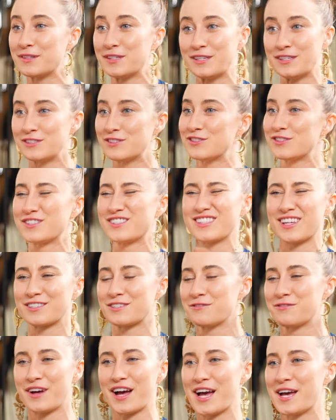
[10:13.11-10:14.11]
And he's just
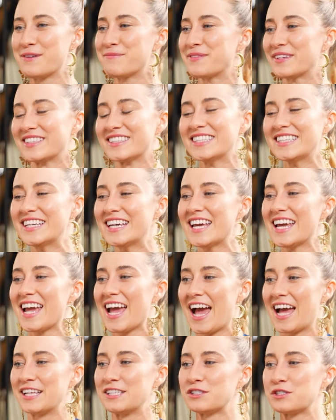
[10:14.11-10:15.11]
such a vibe. And,
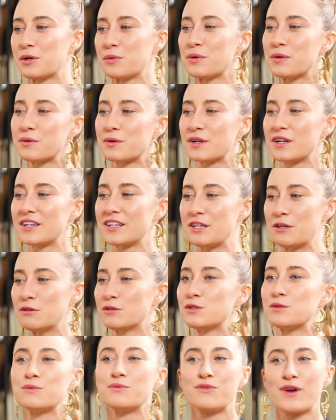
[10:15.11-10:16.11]
and so we were
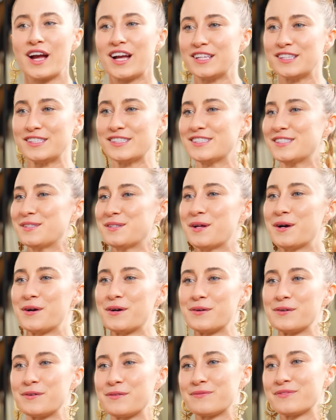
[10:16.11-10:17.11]
YouTube friends, you
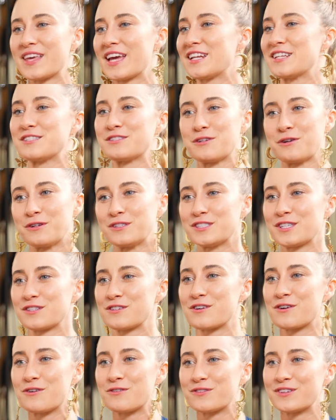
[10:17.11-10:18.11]
know, getting to know each
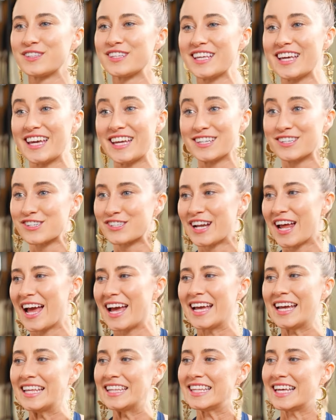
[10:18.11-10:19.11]
other over the
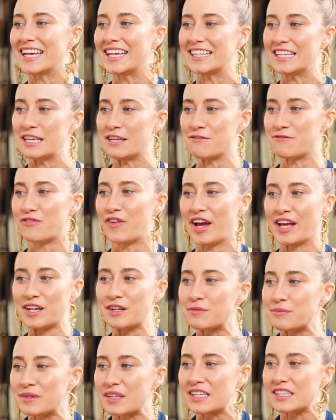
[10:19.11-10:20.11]
internet. And then he
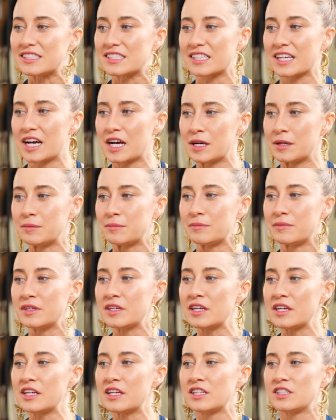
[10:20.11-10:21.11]
invited me to come
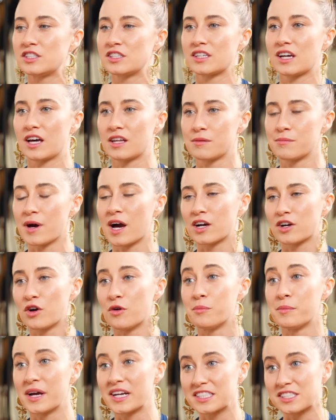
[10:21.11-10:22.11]
to
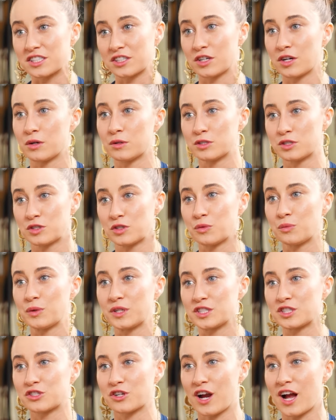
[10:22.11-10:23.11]
Catamaco, Mexico, which is the
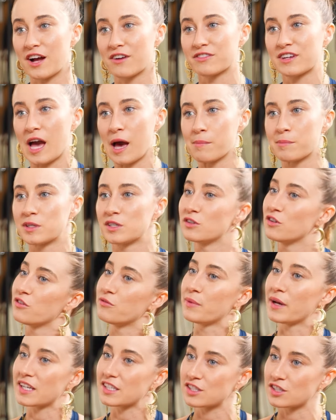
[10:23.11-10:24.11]
witchcraft capital
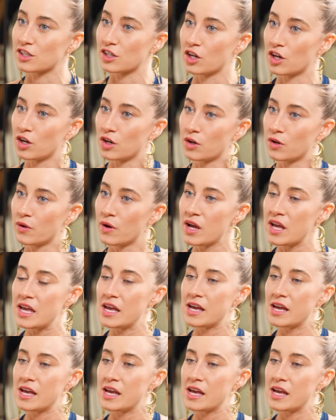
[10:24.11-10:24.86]
of Mexico.